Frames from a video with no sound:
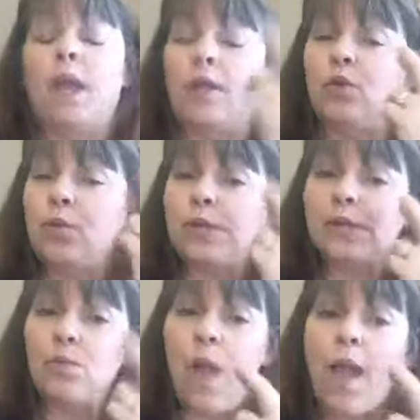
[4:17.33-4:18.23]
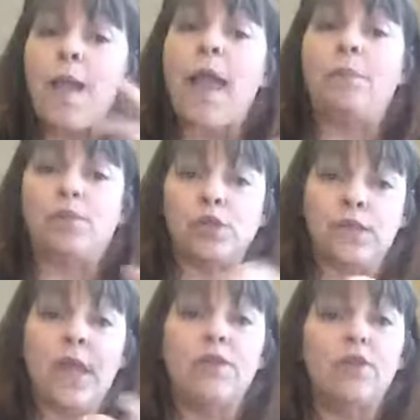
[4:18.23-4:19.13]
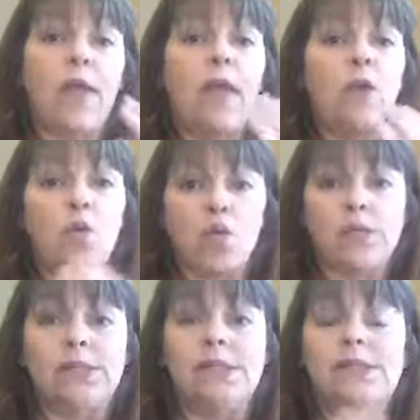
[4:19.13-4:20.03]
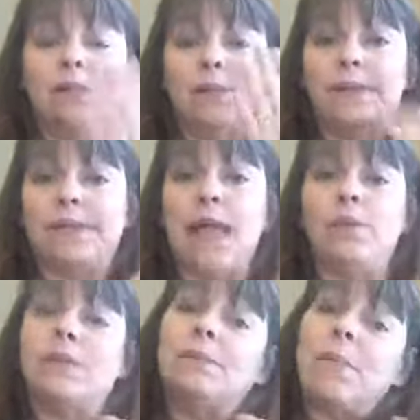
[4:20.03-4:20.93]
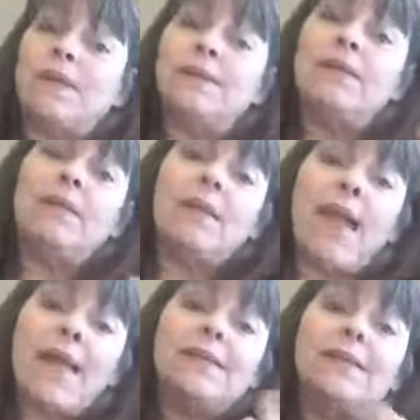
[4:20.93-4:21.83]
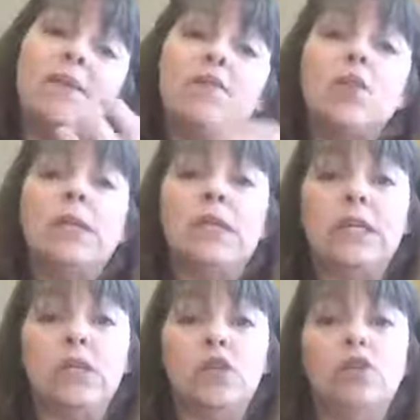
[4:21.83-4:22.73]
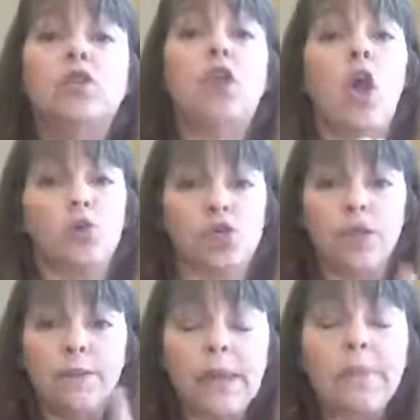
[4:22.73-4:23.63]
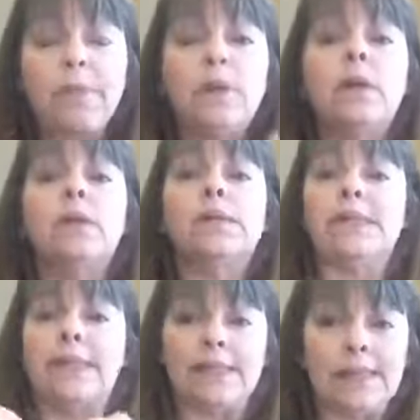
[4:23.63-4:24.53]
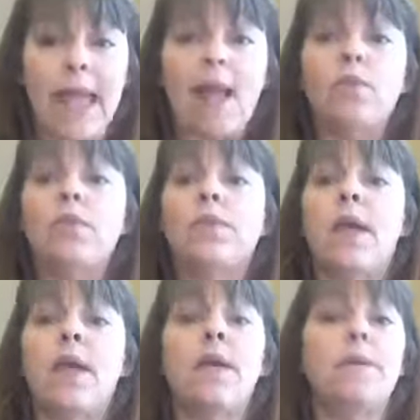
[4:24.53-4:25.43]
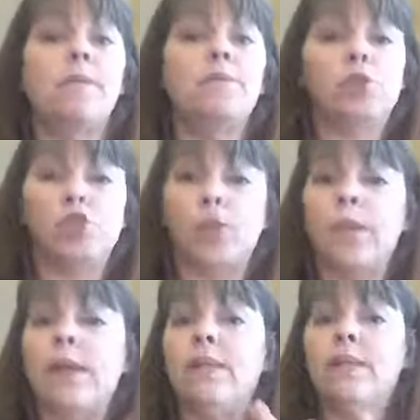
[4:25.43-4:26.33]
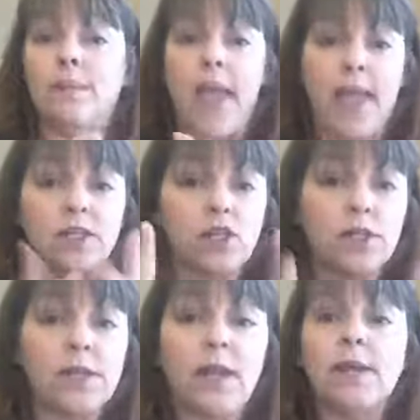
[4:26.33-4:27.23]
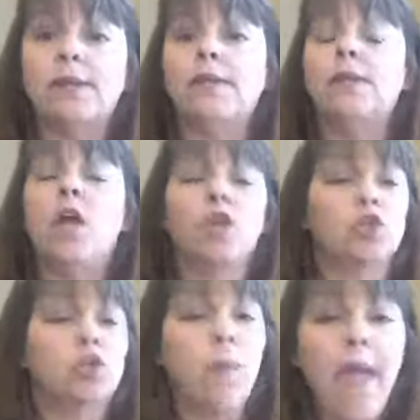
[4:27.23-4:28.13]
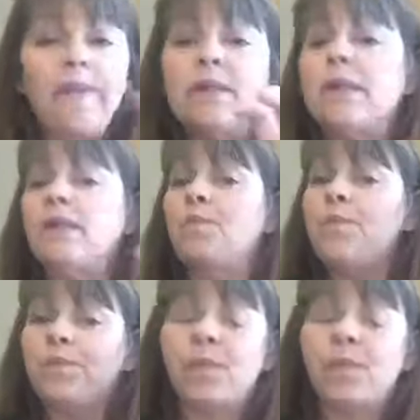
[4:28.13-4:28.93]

And the reason why I put together that course, because I was spending the last several years coaching people, sitting down with them, doing the passion test, traveling,